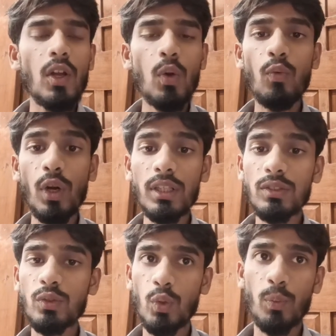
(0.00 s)
Now, what is
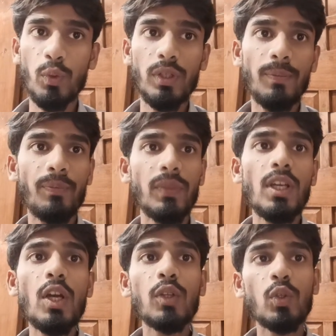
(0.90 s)
throughput?
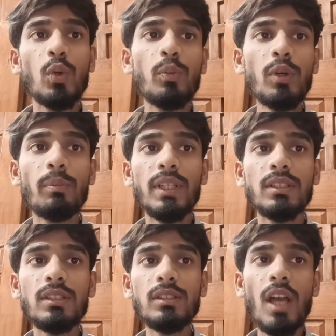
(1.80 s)
Throughput
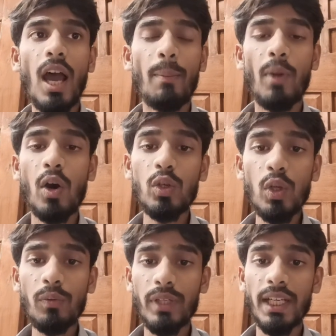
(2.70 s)
measures the amount
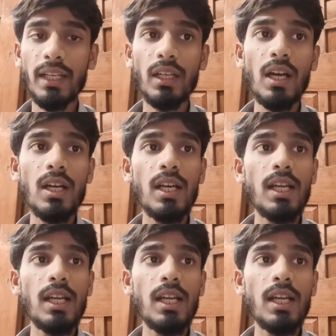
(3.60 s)
of data